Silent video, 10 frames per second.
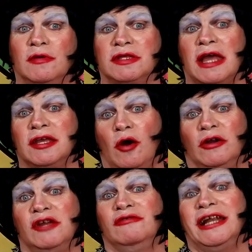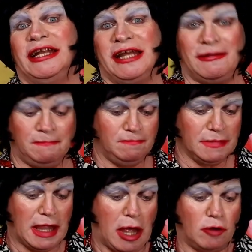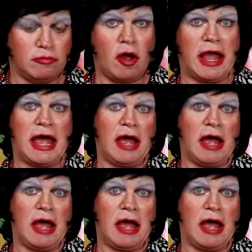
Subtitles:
and say, Connor, you're an idiot. Right,